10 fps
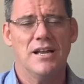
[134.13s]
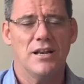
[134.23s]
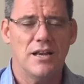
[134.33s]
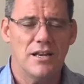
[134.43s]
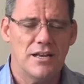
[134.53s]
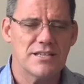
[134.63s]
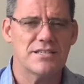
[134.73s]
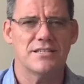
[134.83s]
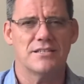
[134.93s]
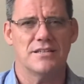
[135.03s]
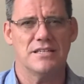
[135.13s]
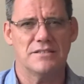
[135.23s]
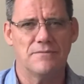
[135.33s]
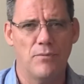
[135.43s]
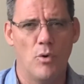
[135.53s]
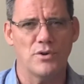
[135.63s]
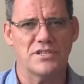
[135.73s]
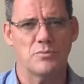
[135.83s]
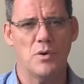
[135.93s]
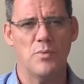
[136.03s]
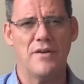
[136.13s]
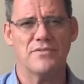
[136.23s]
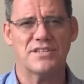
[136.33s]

listen to his voice. And when we have a